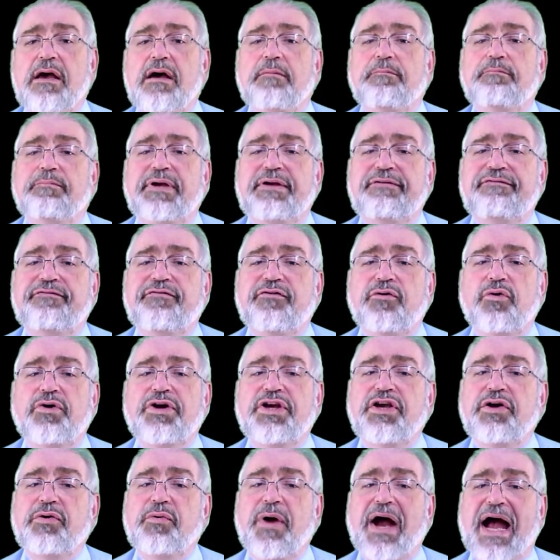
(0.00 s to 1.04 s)
Before
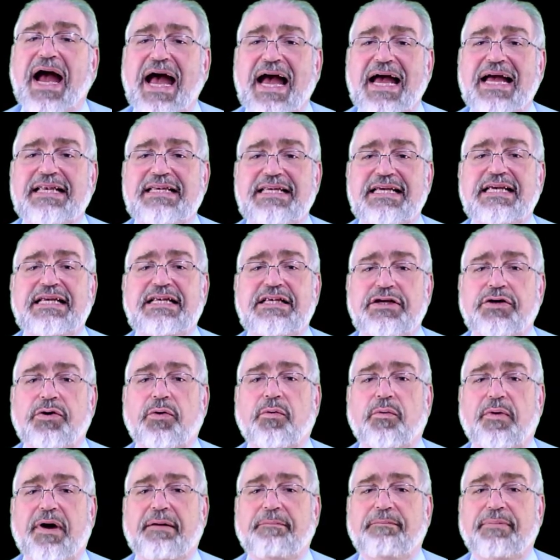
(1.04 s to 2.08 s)
you add in your
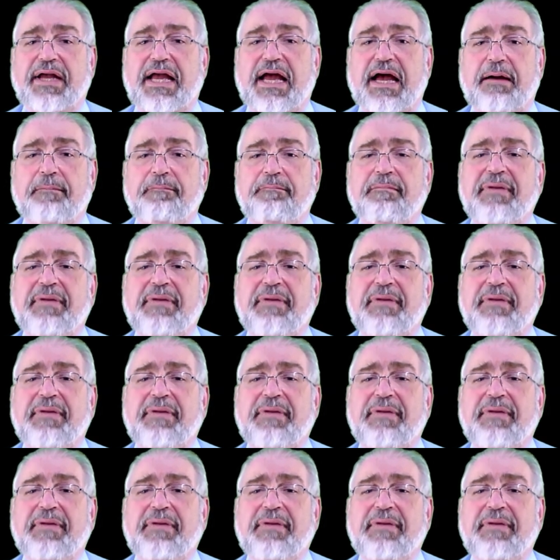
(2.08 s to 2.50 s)
webcam,